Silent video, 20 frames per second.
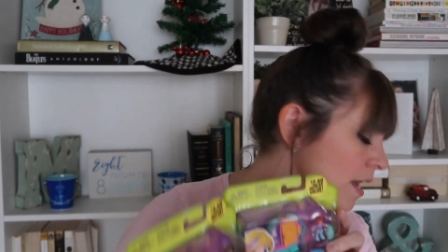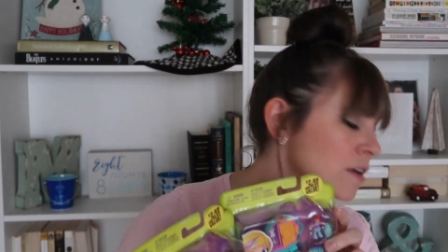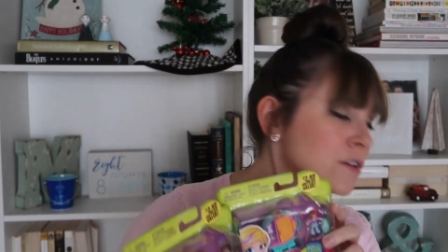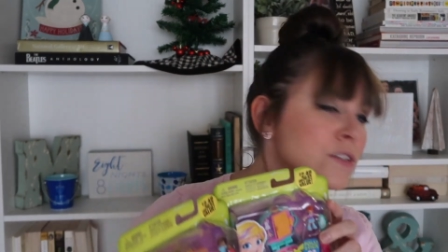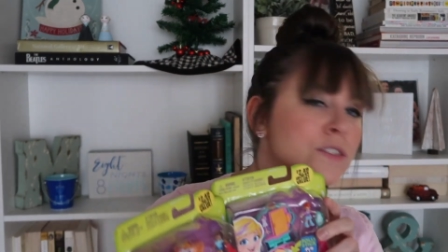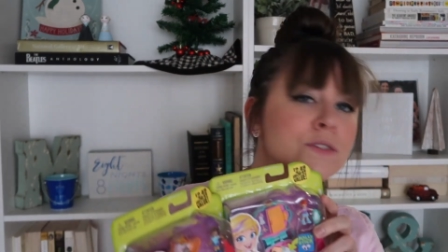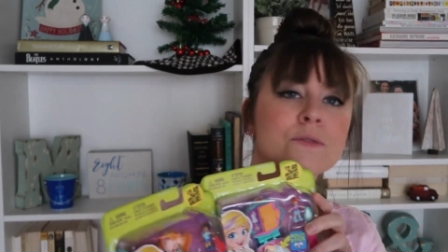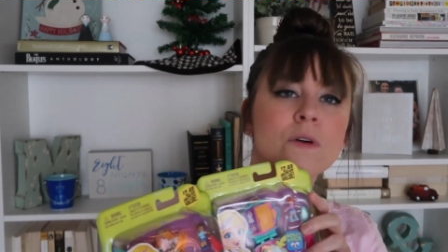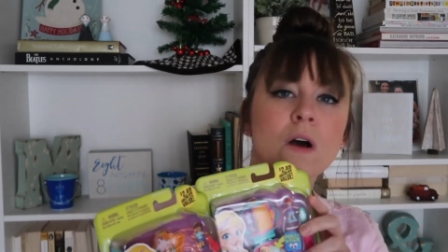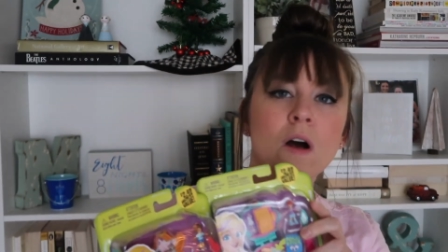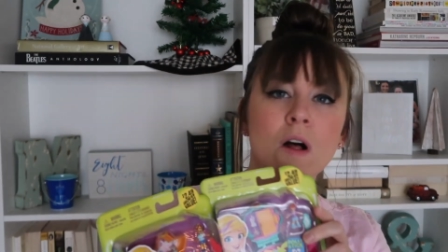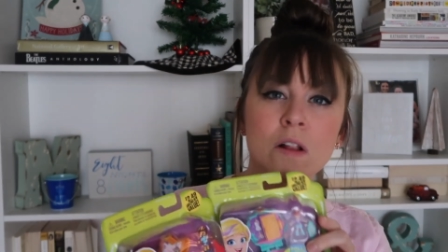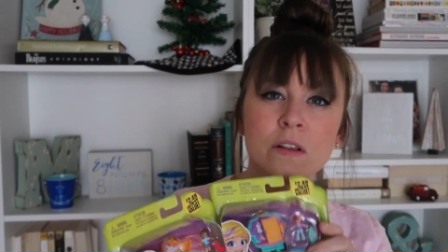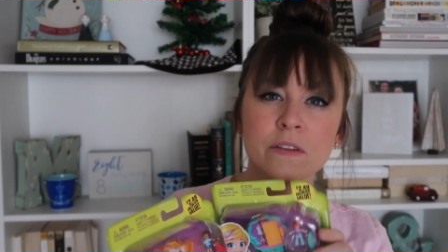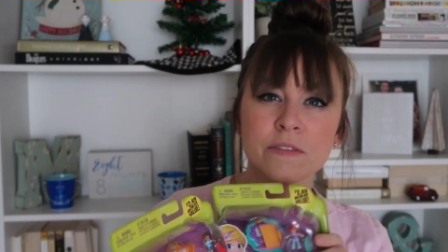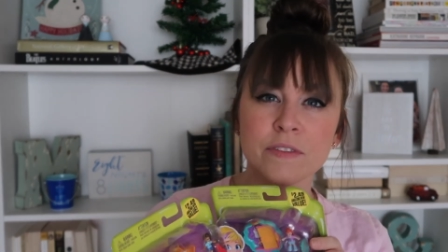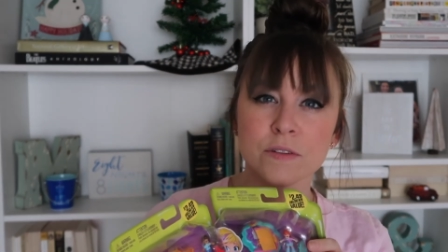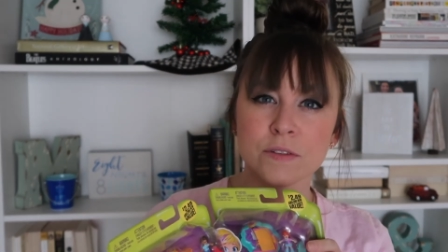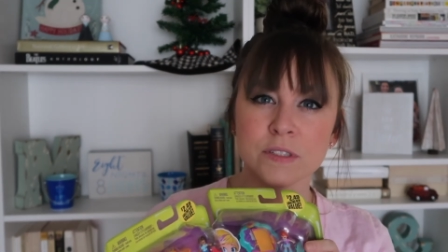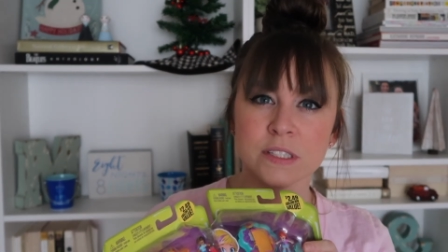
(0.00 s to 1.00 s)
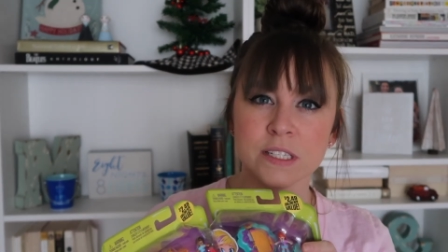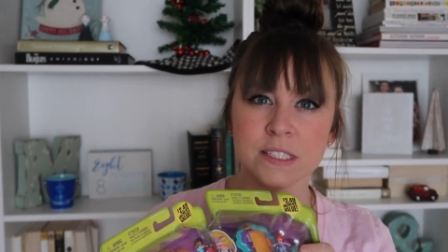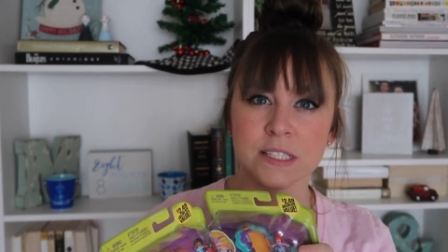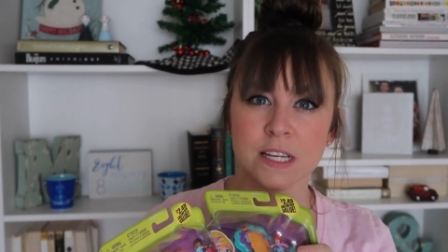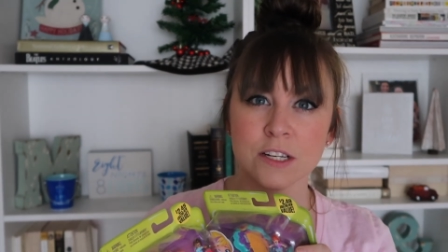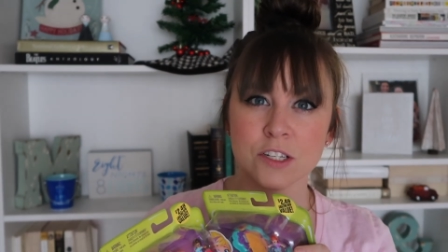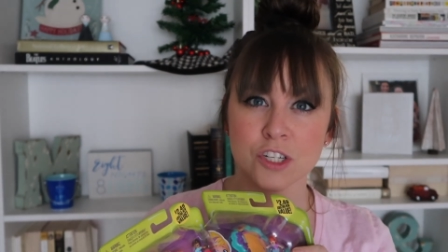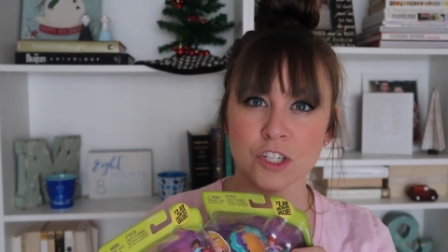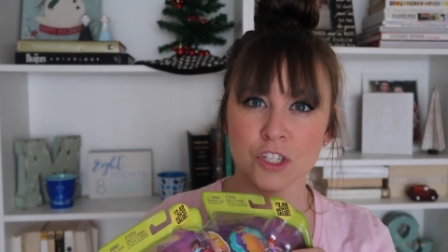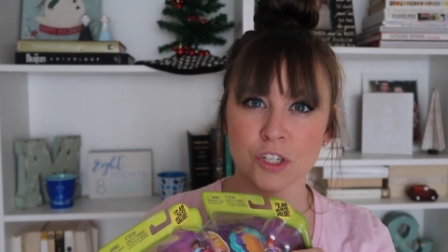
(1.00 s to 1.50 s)
else, all of those things
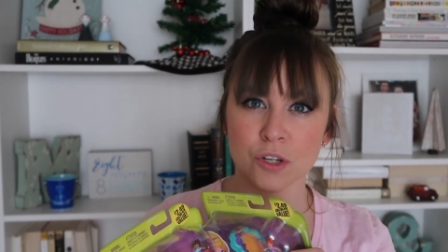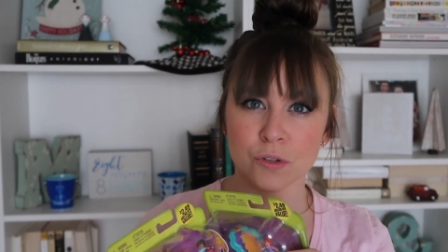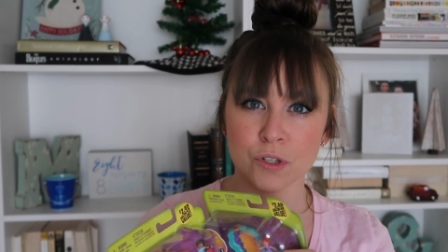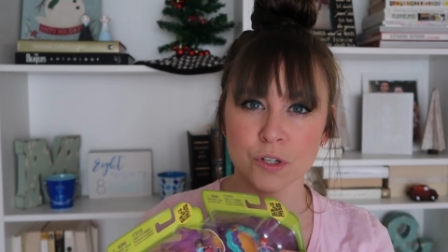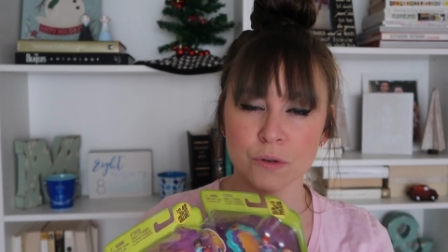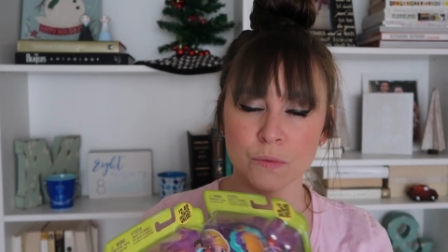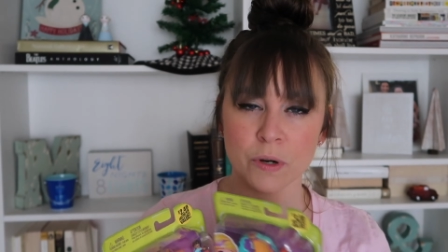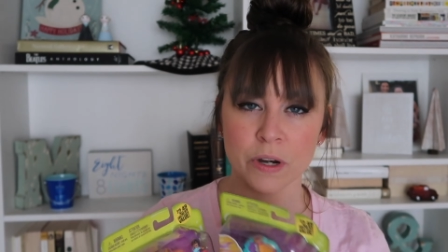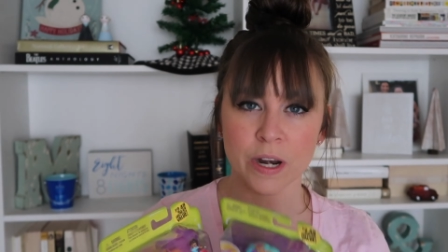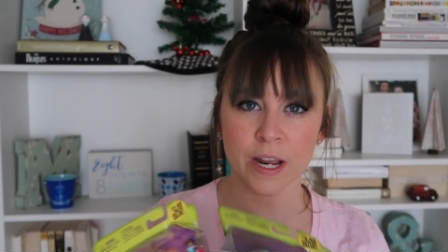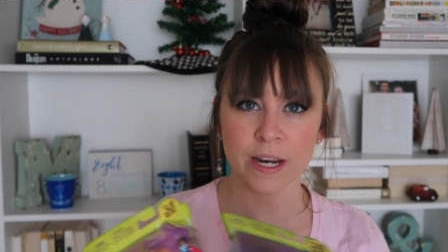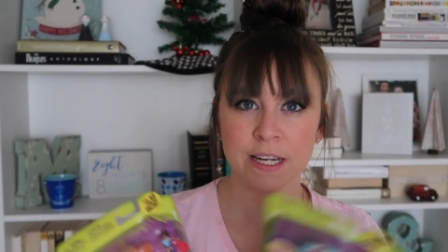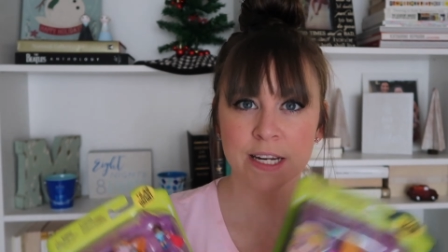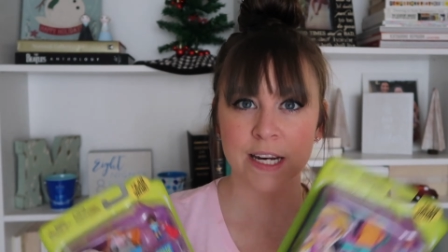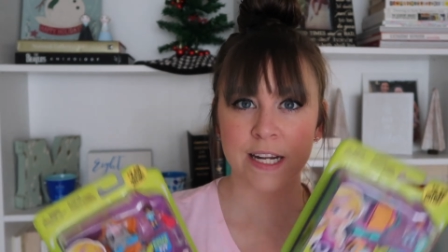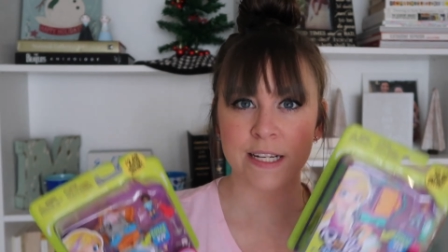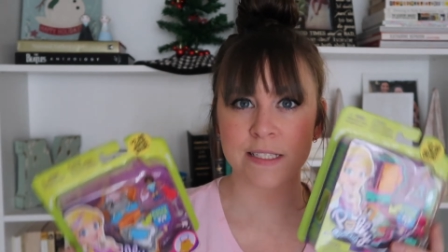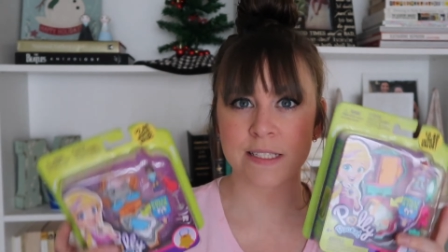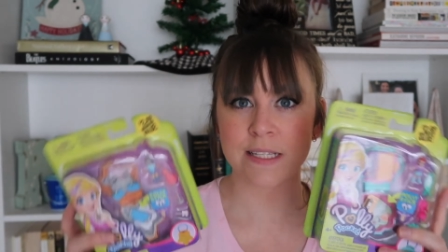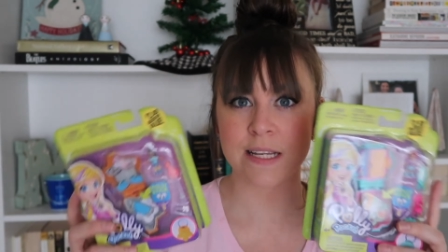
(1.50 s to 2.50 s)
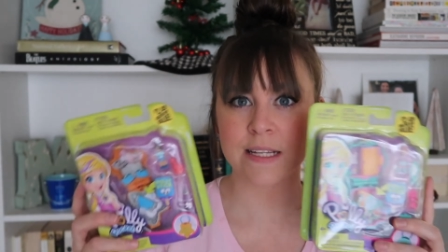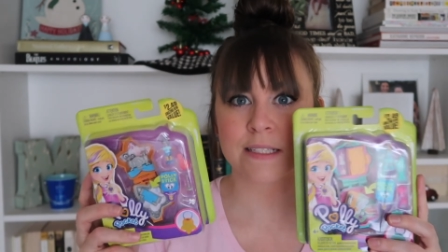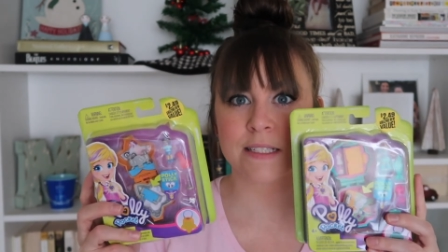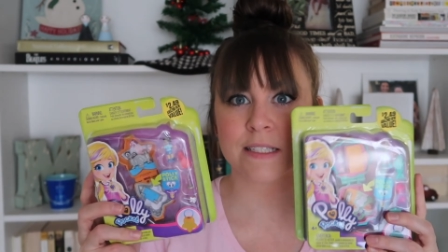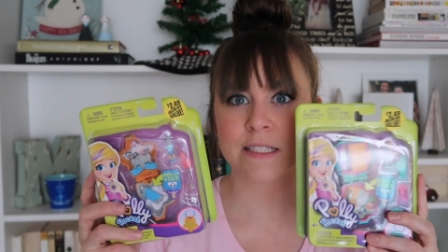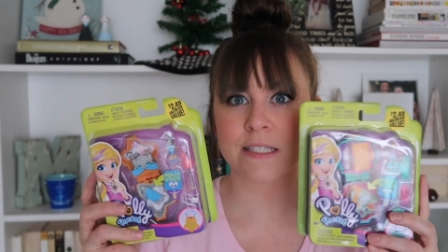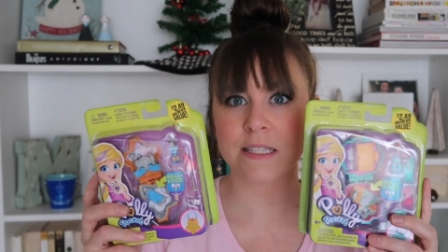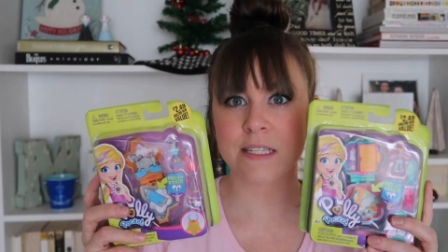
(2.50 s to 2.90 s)
I just showed you were 99 cents.